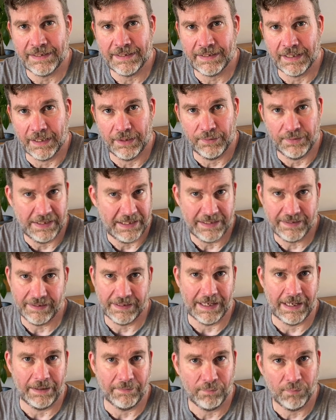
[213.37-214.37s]
so the
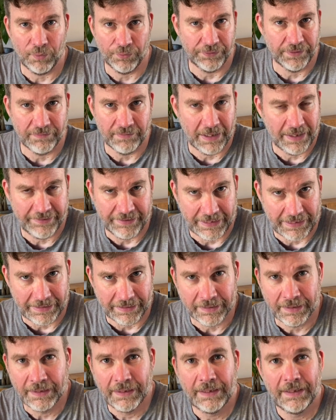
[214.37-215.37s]
internet wasn't a thing.